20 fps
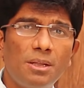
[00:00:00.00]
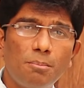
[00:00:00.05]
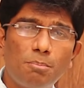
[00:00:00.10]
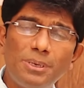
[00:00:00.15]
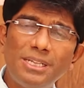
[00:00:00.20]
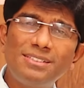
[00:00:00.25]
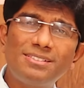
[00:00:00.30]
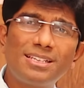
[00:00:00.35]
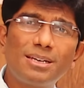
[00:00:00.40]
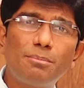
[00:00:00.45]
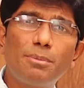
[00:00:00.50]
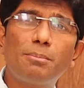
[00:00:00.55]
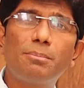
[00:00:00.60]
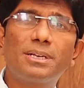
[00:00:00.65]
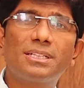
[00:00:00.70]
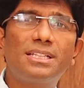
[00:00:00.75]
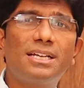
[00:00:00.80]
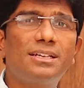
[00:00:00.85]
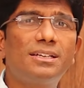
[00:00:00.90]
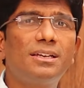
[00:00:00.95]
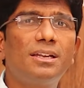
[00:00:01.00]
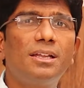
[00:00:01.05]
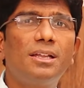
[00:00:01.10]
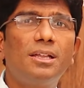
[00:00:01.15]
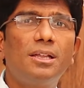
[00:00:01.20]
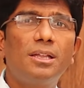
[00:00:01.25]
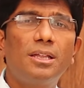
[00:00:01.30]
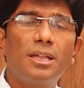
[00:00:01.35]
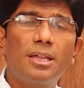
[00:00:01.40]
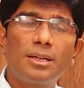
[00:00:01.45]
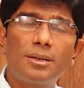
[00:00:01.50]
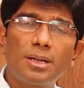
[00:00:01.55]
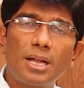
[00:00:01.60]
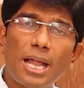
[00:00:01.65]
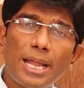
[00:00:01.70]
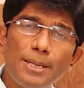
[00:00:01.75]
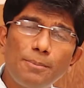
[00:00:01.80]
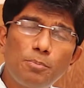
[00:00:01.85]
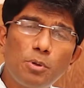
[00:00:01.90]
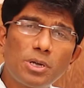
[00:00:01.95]
Please remember that
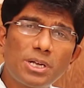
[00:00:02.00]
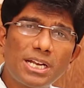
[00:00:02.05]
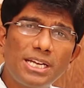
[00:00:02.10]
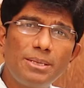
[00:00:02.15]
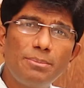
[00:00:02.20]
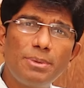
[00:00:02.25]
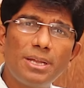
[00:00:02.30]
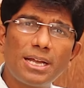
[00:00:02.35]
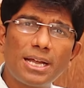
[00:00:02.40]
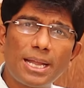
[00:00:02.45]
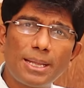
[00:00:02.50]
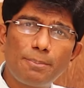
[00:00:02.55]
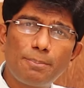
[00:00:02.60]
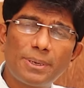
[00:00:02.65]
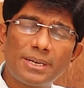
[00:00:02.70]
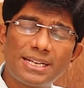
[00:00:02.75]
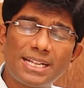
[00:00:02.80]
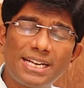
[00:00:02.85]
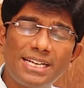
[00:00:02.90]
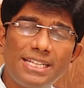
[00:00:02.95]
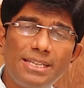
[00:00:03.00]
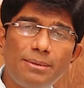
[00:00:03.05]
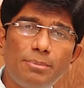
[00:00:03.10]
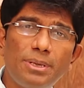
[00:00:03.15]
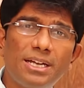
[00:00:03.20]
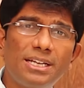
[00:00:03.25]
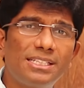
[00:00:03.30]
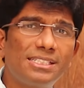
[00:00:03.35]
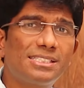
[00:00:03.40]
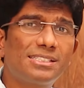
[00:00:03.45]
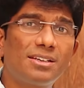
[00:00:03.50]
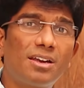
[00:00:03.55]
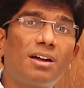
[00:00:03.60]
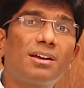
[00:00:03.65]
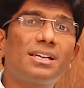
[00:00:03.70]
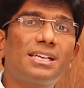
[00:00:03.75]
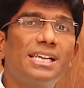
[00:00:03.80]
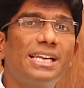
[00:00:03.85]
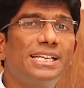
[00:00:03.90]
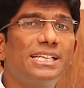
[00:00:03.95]
hypokalemia, hyperkalemia is
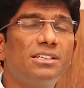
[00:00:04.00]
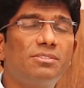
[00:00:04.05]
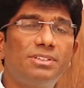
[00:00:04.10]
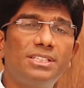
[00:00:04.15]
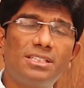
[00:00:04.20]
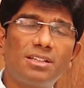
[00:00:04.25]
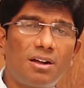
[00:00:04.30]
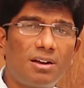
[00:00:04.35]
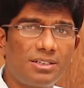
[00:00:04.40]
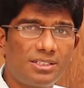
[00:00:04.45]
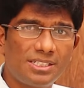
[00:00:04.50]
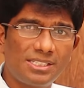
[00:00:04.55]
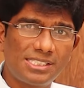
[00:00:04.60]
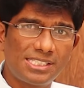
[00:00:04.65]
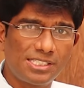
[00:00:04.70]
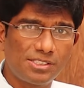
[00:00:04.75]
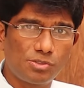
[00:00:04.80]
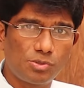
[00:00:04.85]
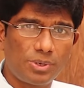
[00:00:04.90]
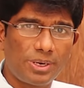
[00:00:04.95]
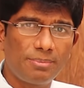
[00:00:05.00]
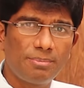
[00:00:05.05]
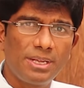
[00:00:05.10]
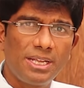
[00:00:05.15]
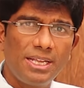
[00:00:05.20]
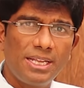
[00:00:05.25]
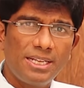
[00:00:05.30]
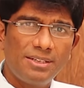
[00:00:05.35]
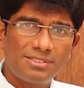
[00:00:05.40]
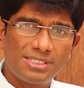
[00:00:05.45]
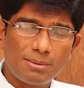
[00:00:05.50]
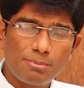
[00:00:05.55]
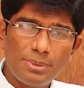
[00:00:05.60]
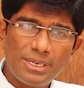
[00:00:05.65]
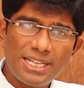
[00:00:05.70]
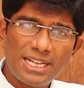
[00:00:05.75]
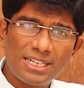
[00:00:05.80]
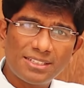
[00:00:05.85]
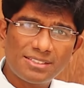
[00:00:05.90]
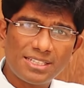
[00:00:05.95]
not linked with altered sensorium. If
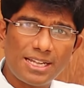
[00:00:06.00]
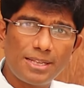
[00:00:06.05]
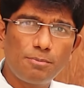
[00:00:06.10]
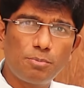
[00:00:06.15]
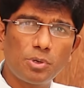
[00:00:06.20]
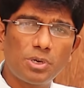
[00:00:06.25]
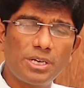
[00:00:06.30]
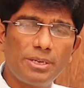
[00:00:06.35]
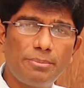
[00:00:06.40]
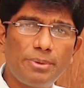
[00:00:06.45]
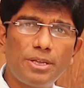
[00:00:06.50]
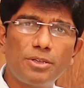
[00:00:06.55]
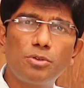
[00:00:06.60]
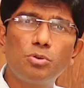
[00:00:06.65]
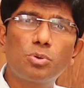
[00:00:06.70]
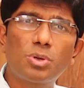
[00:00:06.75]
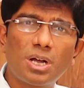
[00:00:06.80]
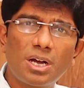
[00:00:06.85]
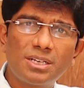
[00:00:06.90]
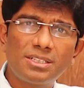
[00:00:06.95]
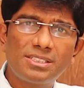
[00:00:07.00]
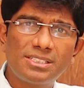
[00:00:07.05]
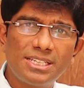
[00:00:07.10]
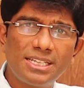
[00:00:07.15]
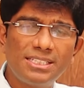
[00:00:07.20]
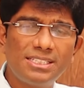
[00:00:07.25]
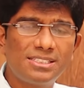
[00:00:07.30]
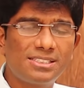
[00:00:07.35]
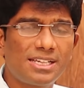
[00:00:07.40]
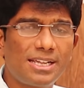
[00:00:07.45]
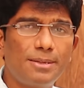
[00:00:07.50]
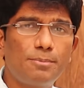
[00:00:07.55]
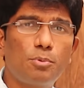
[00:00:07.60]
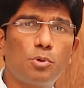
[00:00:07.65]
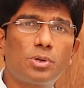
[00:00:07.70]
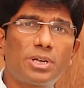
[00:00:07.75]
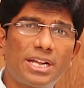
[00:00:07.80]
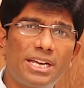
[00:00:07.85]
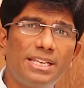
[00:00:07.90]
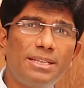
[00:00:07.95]
somebody has hypokalemia, you can't say this
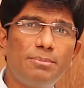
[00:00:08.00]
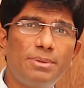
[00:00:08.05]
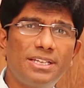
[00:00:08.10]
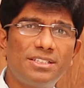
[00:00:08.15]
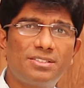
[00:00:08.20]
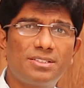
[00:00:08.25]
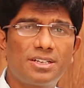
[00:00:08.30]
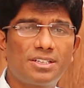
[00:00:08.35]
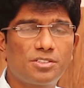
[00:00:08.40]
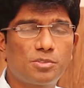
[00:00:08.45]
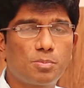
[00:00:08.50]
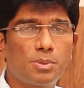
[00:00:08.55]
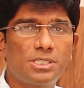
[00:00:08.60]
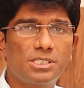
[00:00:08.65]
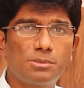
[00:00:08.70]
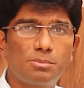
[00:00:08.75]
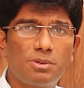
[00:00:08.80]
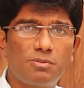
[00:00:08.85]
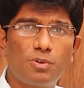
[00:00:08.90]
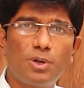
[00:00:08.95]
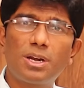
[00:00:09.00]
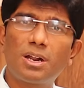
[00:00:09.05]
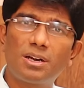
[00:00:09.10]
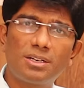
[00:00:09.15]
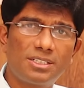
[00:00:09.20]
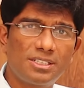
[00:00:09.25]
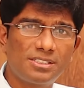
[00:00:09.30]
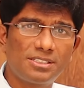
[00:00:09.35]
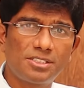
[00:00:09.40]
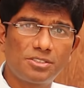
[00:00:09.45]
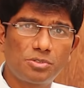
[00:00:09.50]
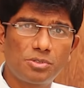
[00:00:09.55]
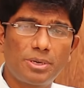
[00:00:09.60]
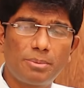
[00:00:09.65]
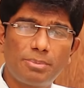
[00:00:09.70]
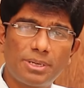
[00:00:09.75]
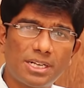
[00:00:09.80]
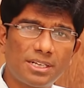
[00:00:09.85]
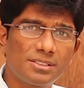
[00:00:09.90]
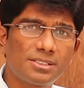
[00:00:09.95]
hypokalemia is responsible for altered
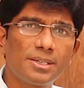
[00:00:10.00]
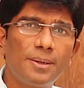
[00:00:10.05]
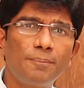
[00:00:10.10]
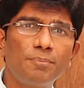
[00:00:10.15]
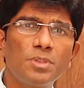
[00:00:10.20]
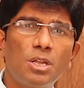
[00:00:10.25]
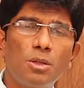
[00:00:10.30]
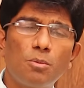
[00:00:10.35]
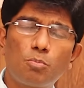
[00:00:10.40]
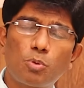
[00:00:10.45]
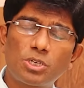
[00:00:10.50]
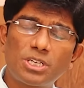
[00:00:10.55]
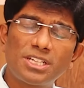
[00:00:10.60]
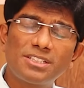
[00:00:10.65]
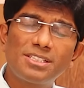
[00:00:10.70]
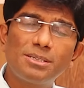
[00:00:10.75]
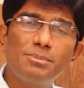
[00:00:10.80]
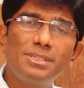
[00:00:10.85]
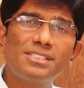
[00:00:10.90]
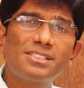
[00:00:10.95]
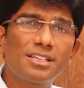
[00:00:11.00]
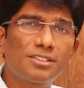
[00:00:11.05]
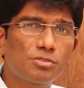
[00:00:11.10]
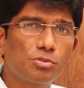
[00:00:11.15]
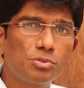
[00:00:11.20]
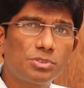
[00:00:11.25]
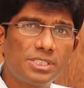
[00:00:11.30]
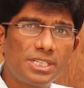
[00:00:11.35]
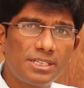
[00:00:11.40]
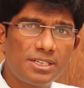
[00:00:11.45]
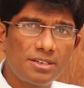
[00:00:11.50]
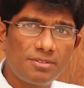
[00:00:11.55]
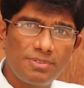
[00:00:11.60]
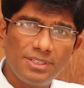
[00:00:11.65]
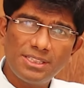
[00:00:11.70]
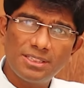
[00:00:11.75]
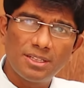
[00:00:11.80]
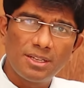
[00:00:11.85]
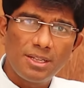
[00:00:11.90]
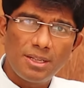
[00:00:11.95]
sensorium, because potassium is associated
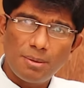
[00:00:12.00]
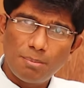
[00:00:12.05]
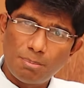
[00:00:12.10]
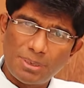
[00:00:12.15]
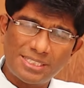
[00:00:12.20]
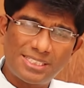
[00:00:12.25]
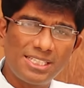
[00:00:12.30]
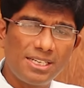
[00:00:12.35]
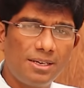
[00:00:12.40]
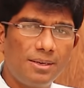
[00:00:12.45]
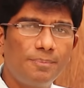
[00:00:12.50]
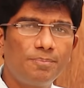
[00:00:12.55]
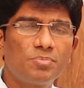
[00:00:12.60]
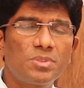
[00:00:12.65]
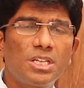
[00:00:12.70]
with muscle.